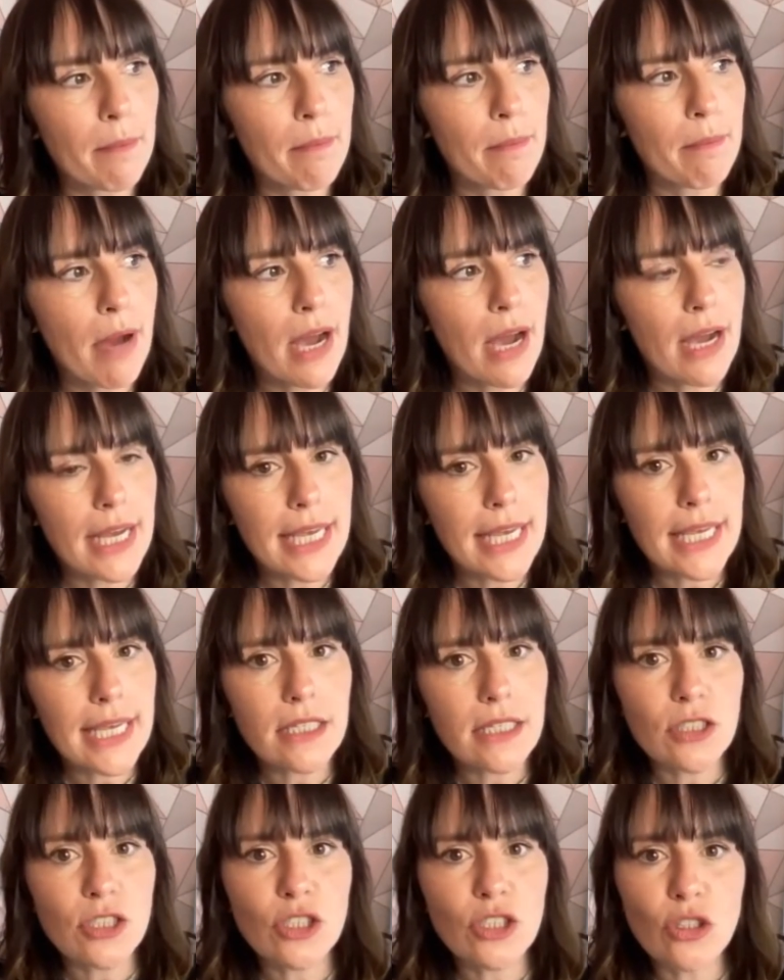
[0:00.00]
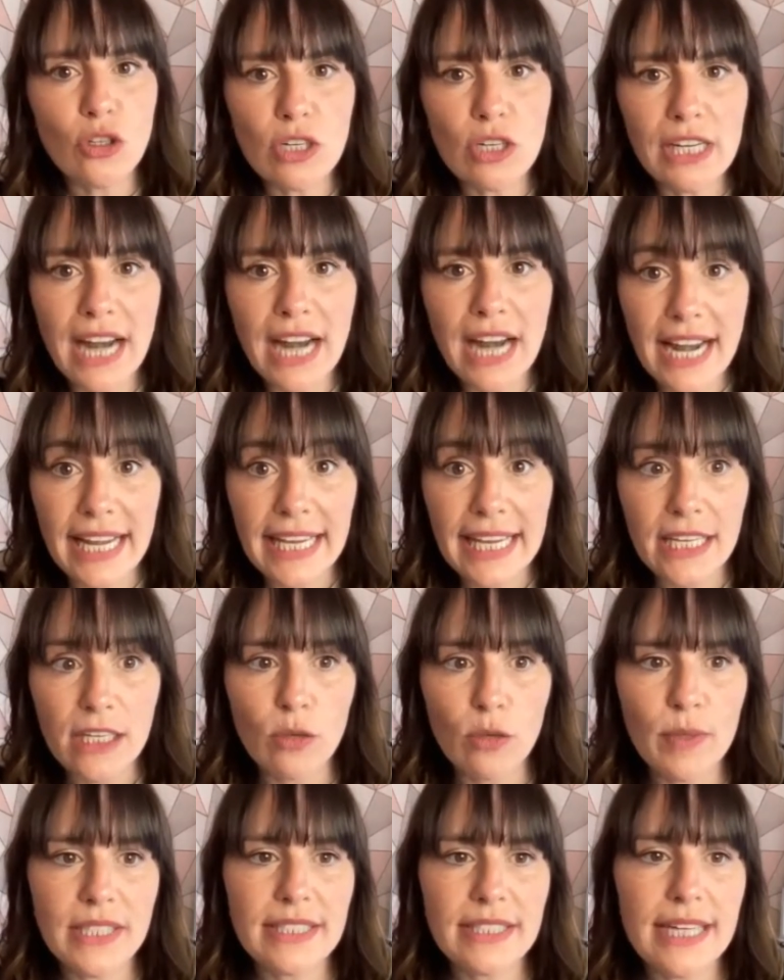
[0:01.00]
my son, Lenny,
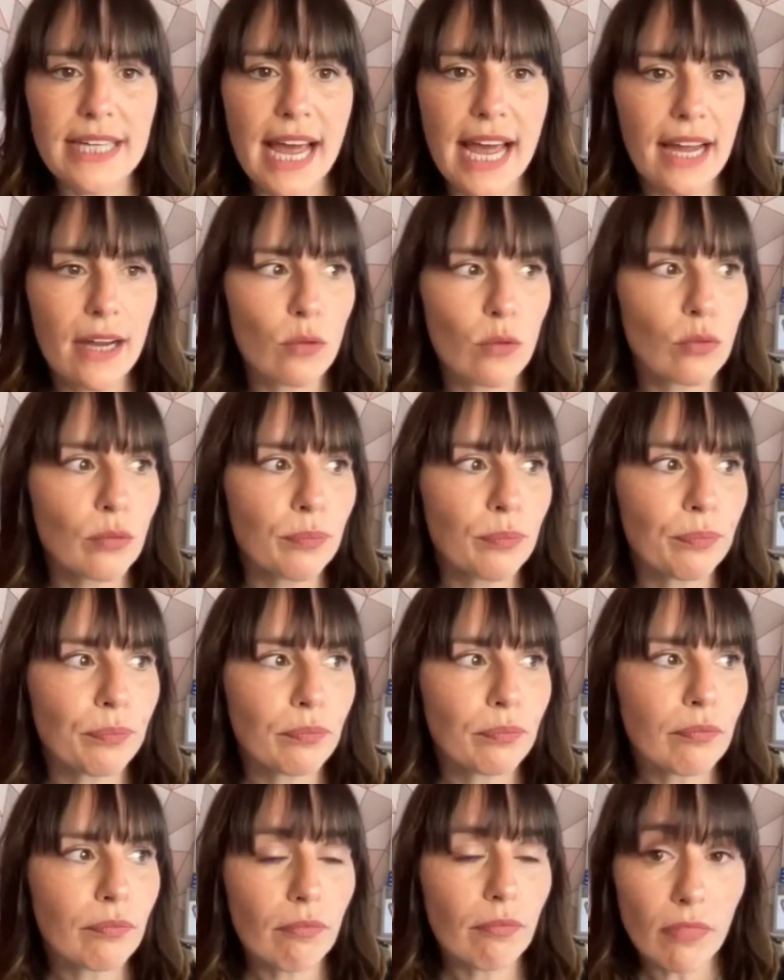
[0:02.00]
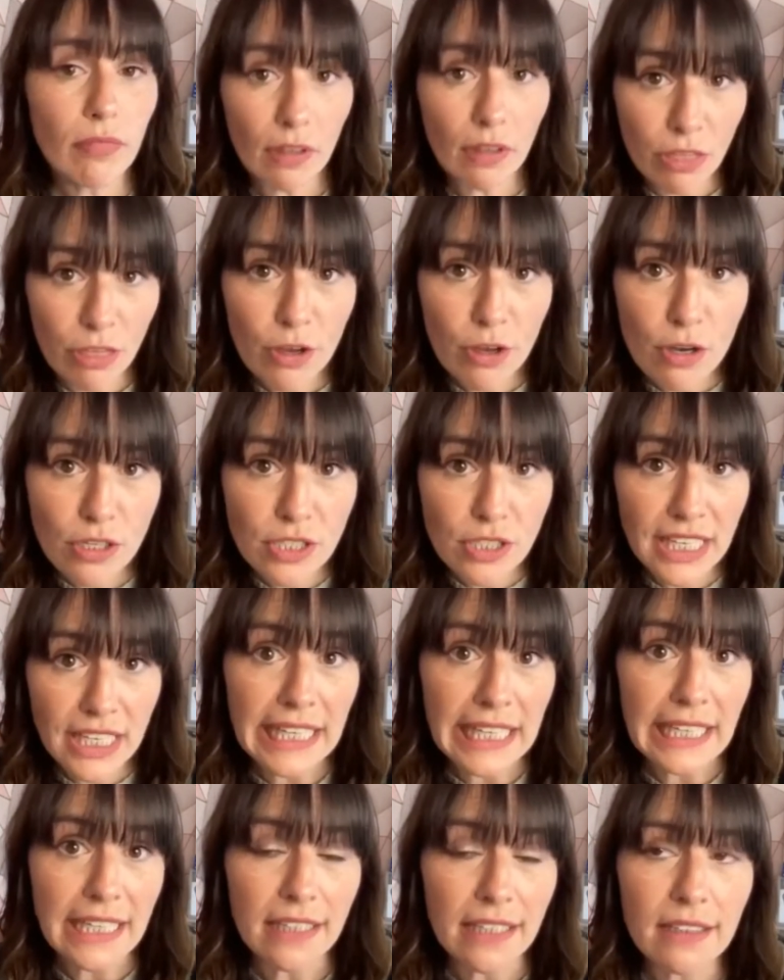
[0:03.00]
who is now
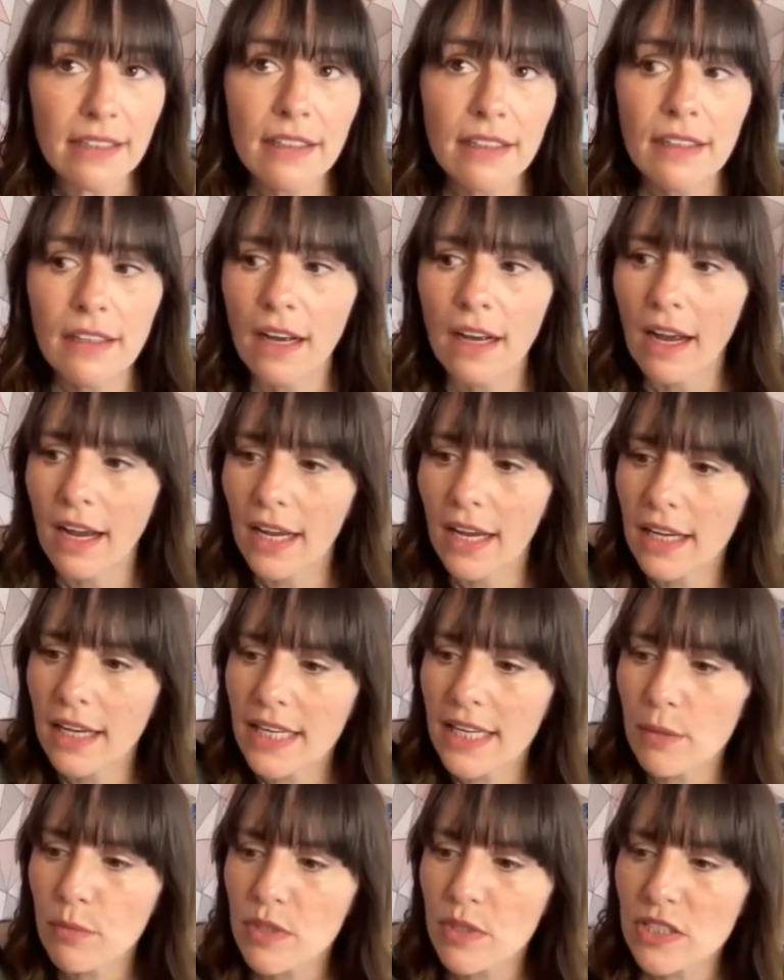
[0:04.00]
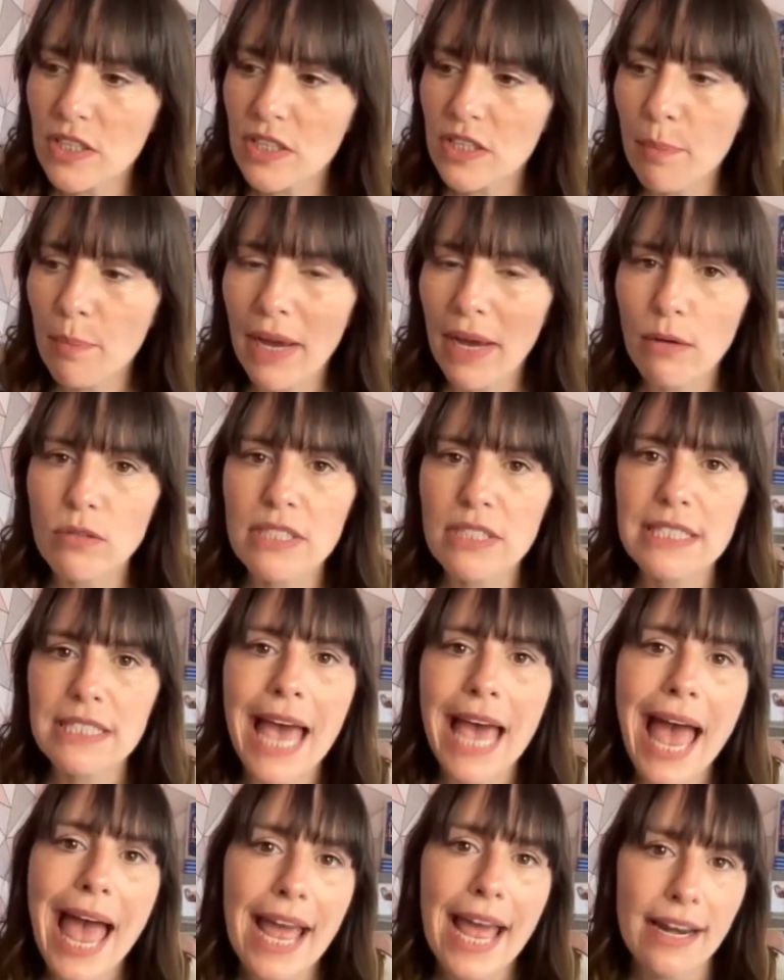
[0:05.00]
13, he was about
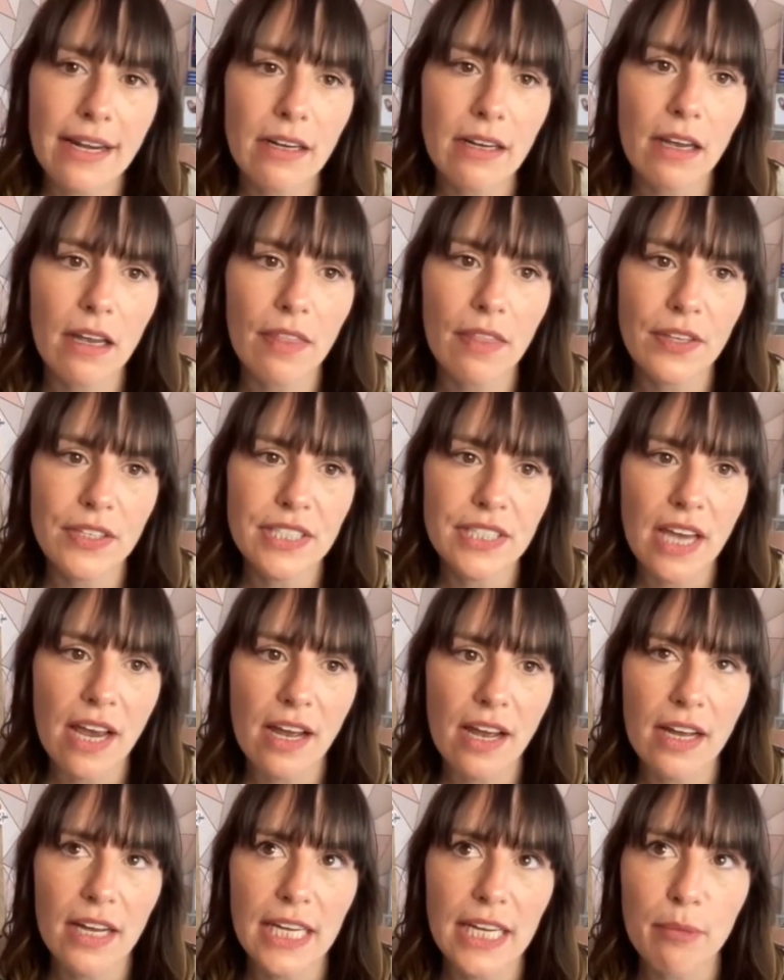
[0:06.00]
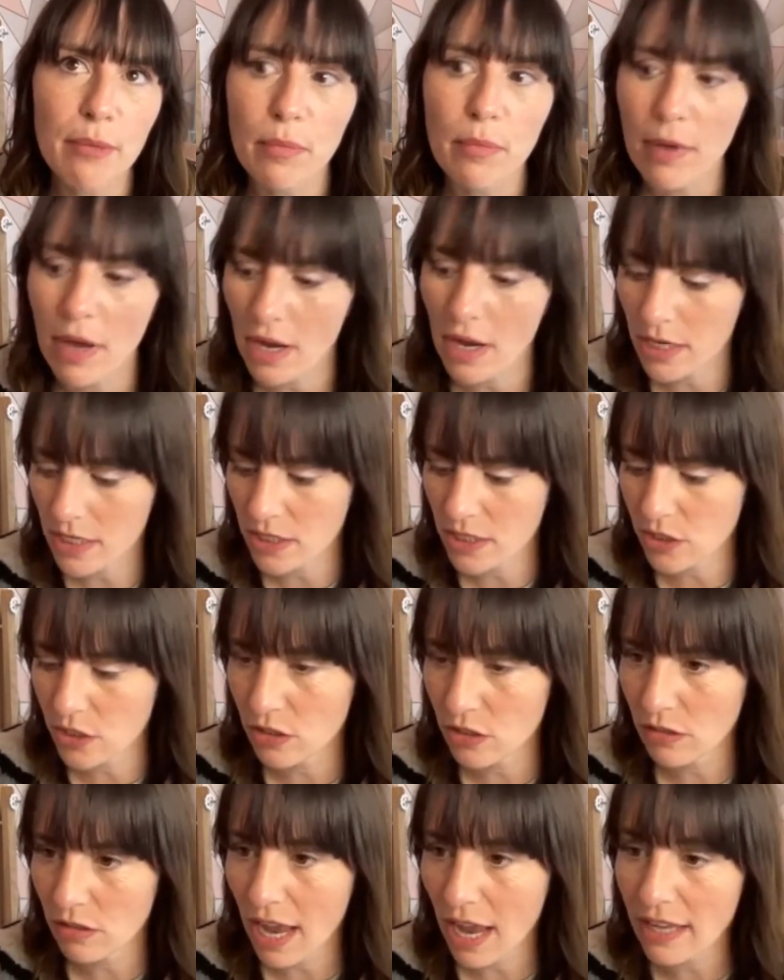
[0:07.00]
10 at the time I
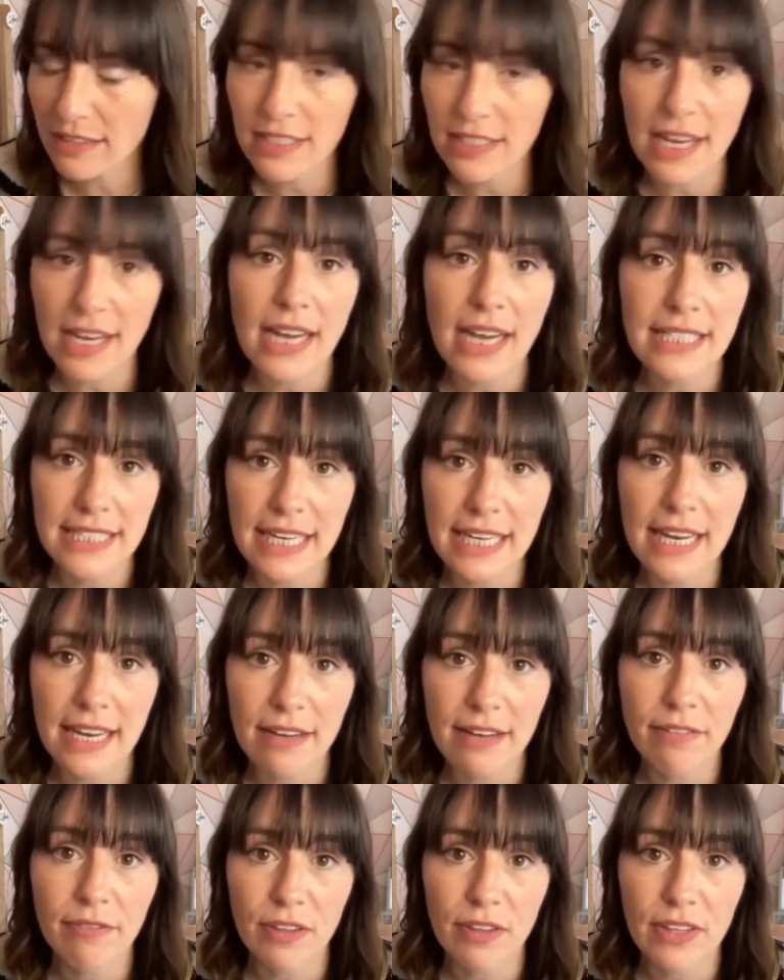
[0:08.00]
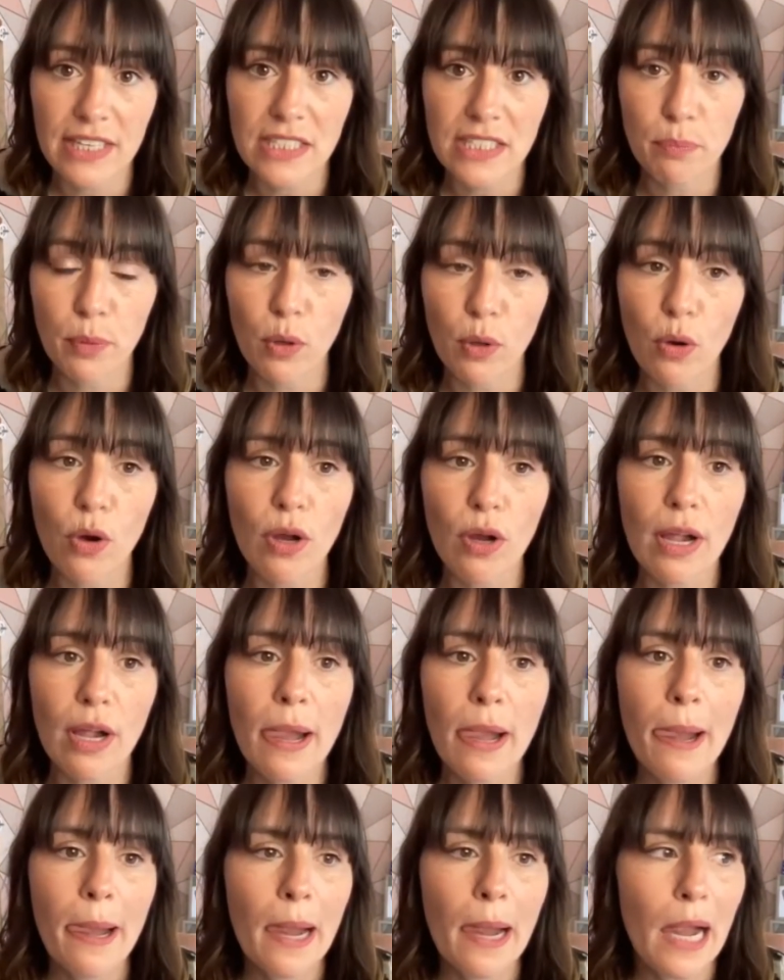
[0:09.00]
had the idea for this book.
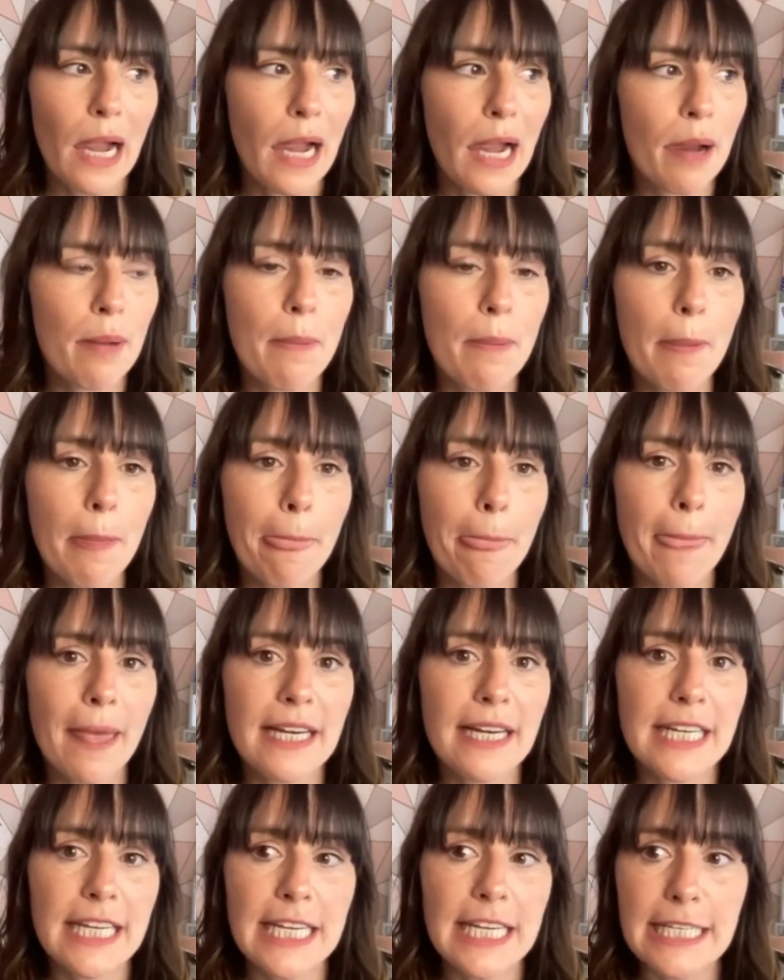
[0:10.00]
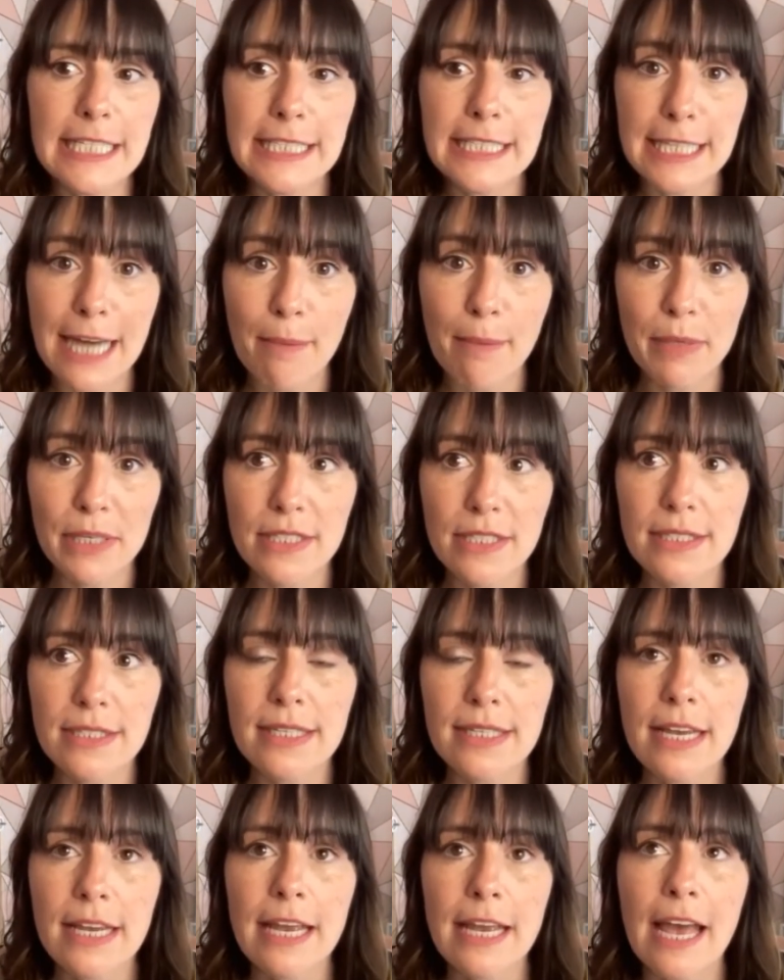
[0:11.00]
And he
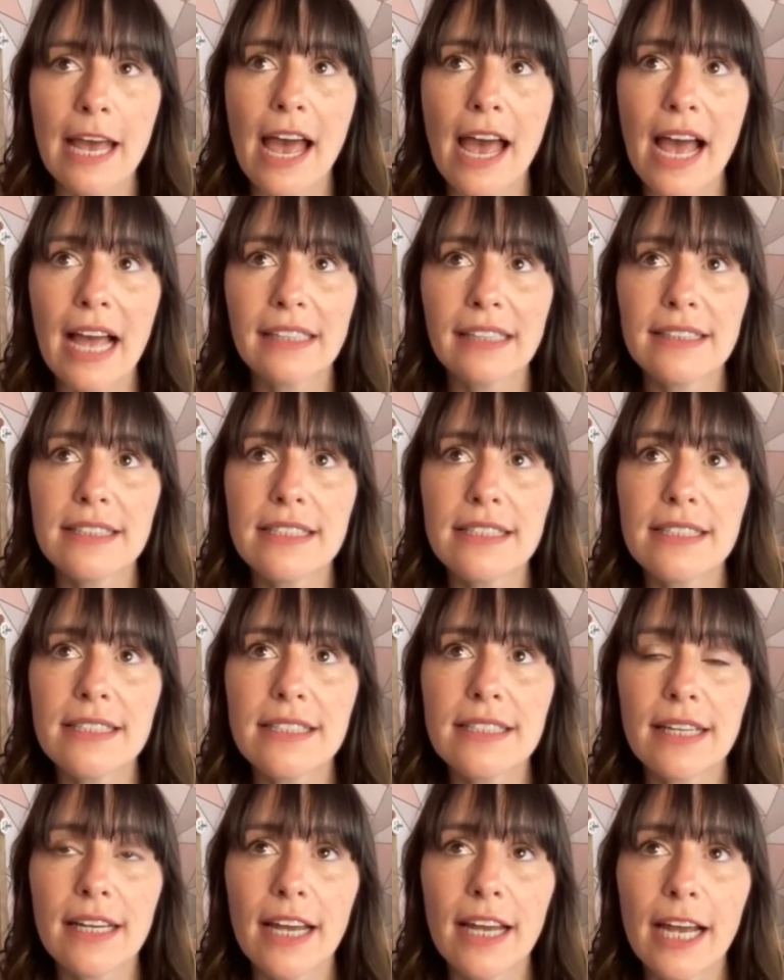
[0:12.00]
stammers. And